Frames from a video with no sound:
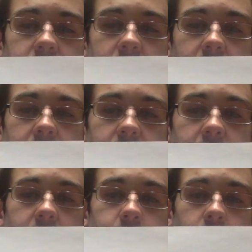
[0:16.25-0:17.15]
that the
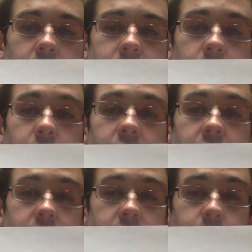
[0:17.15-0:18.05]
data points are
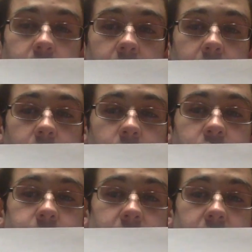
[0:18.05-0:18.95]
relatively spread out,
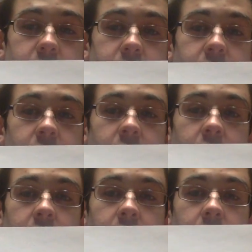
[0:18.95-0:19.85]
which means
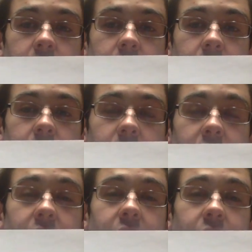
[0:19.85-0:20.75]

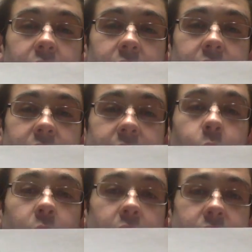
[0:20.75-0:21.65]
that there is a
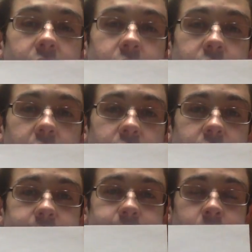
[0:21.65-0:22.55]
weak
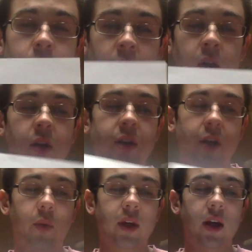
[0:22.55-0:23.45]
association.
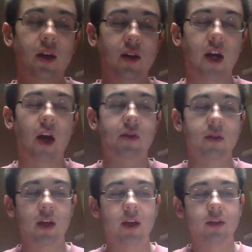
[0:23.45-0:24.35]
Now we can
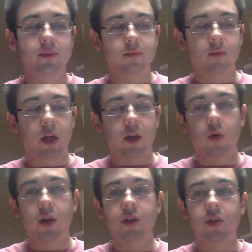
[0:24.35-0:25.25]
calculate a
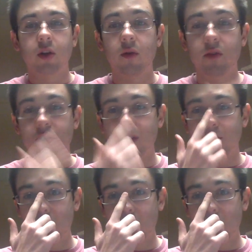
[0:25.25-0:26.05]
correlation coefficient